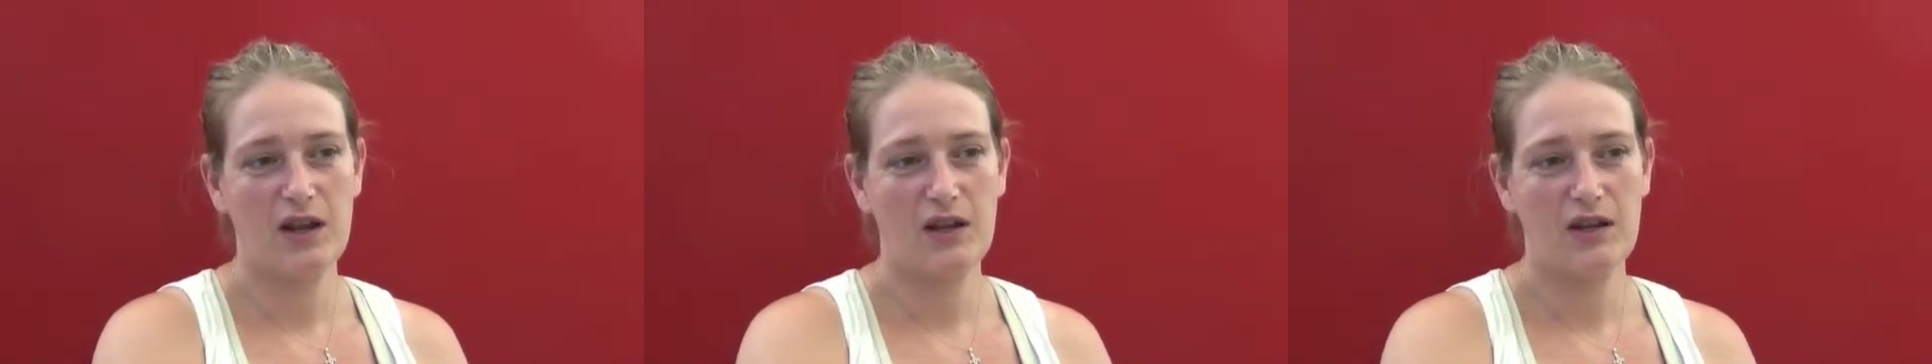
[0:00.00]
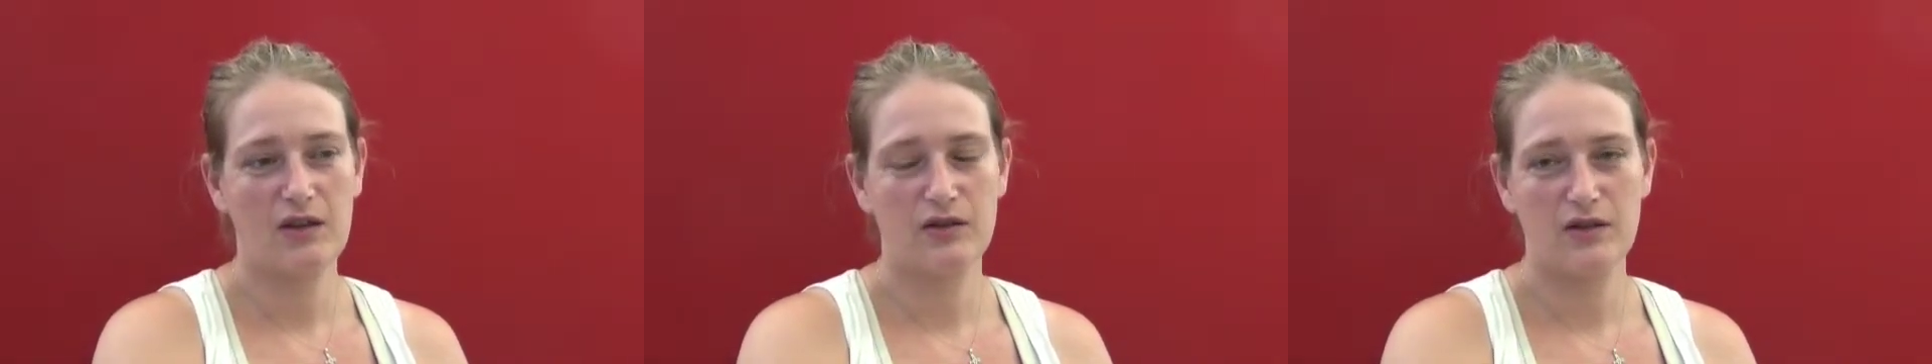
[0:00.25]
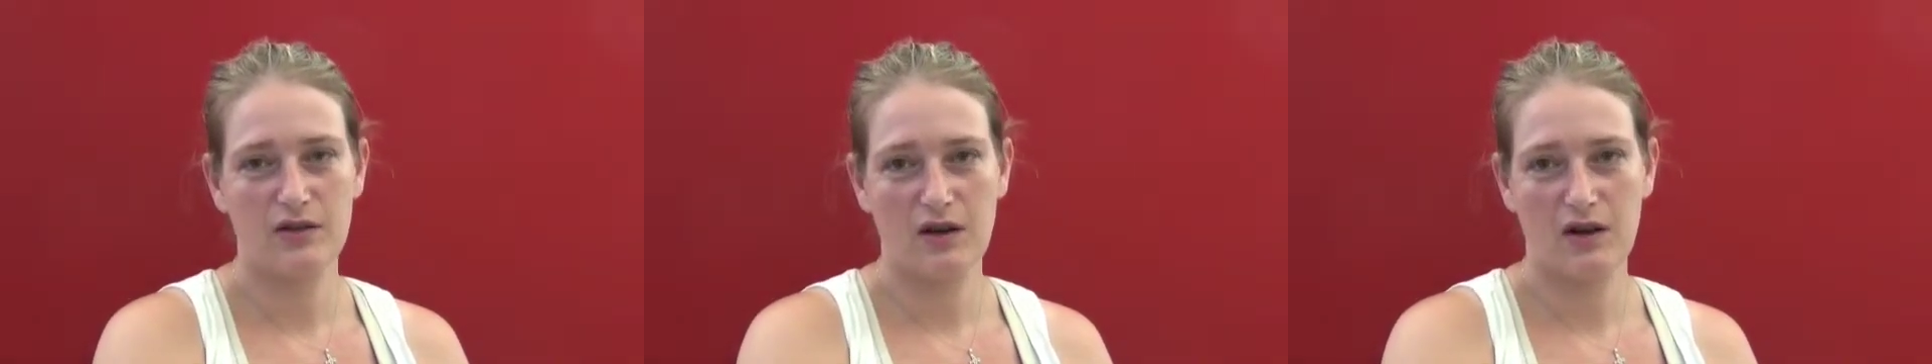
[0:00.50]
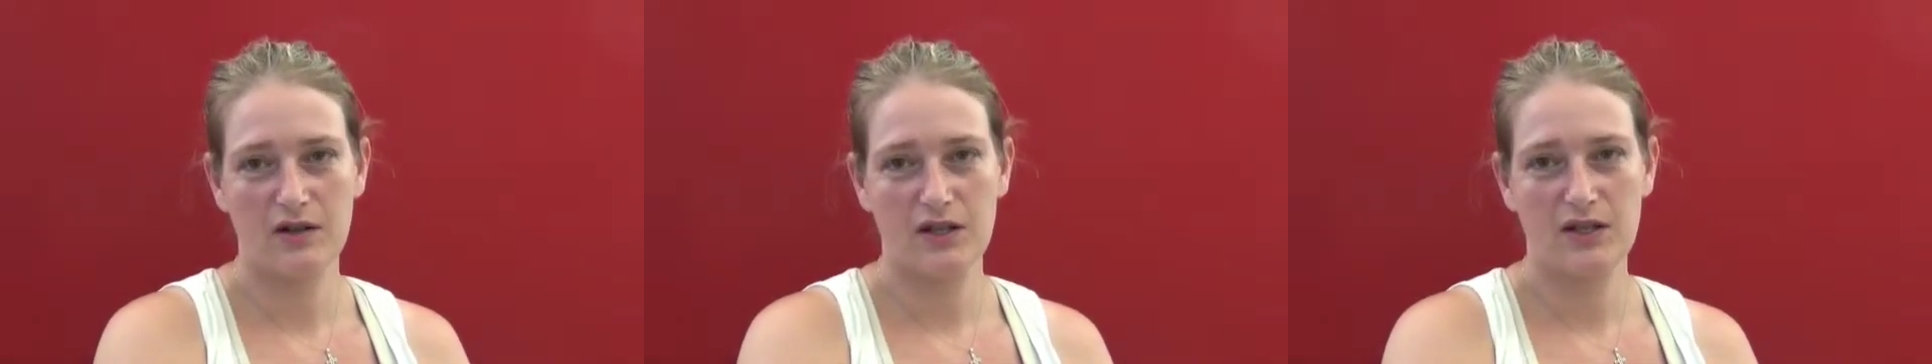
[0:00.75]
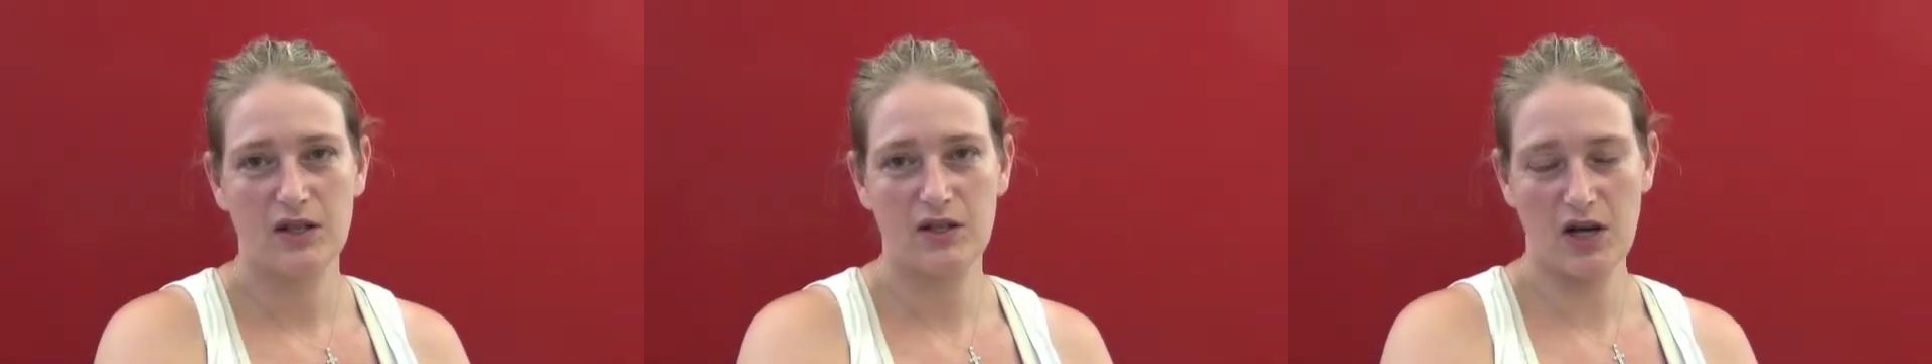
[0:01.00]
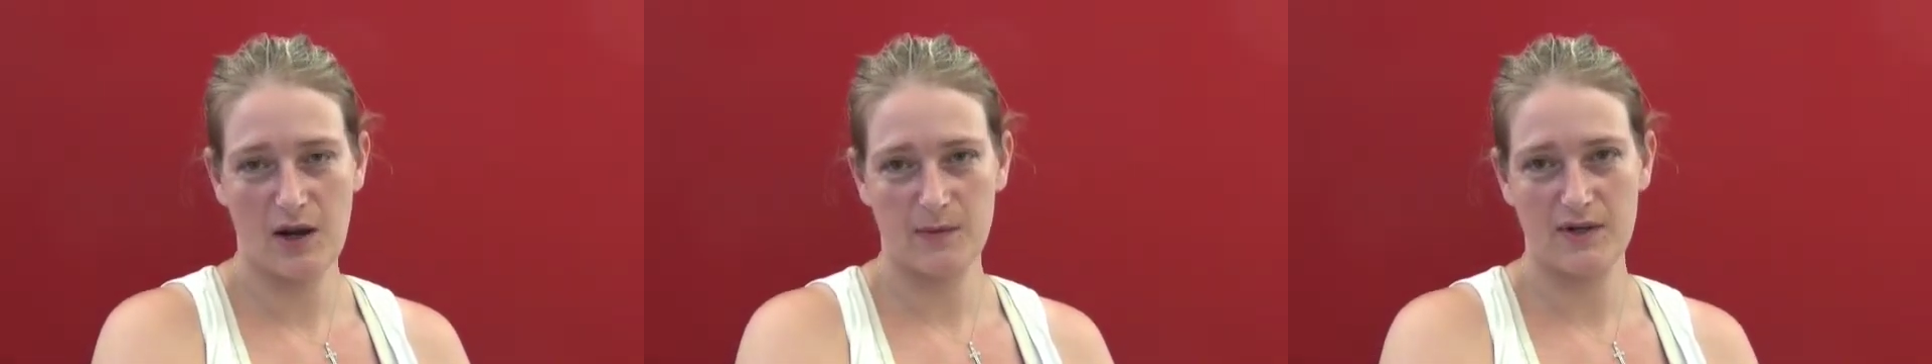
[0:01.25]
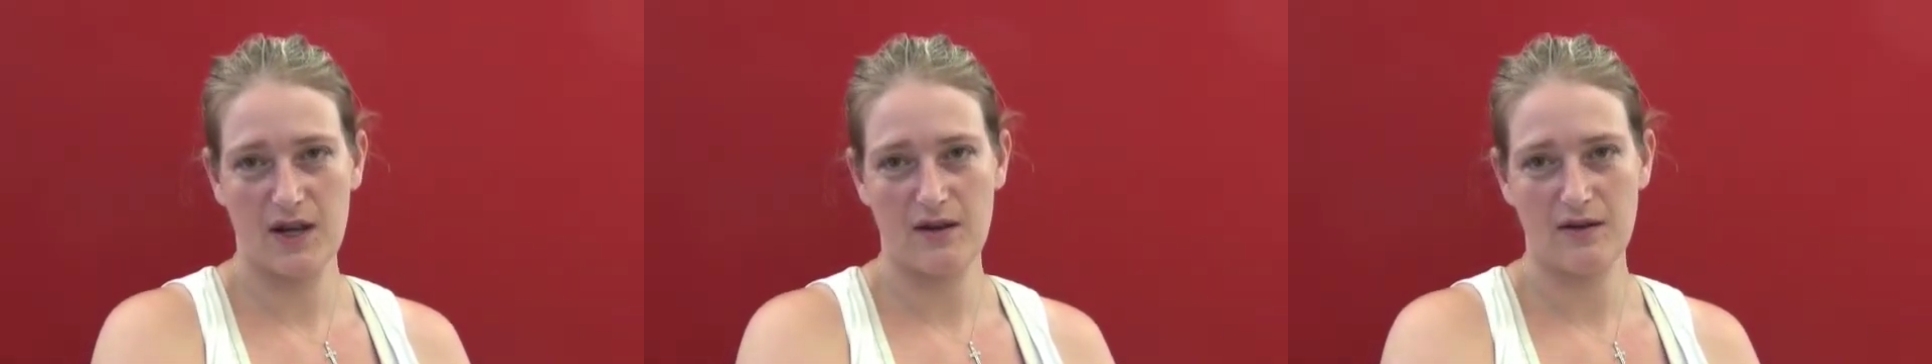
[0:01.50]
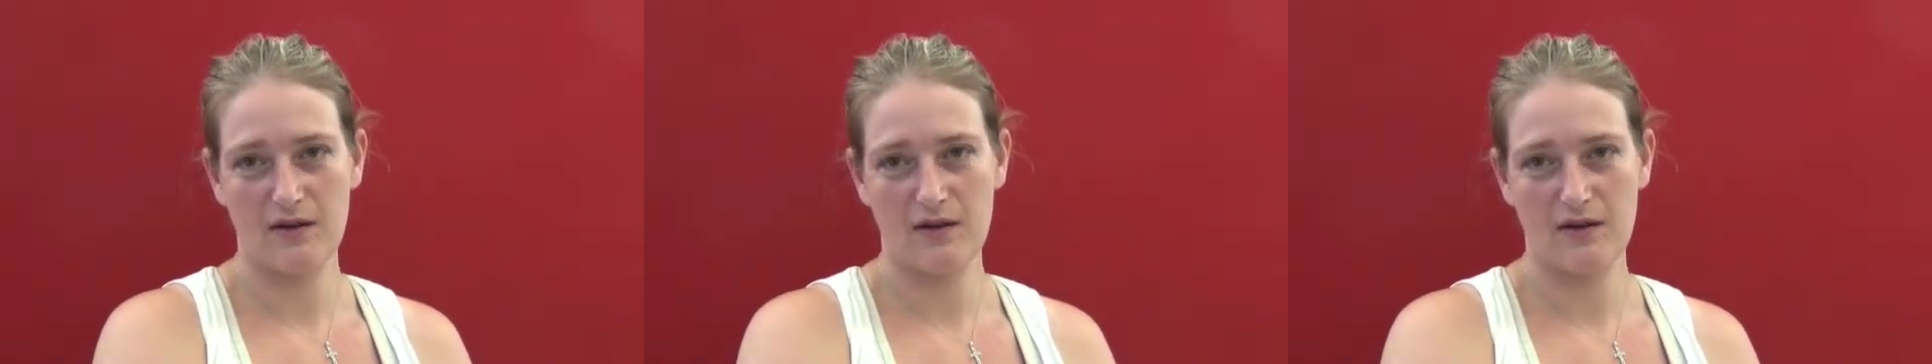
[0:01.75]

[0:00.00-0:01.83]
that you can start as a chapter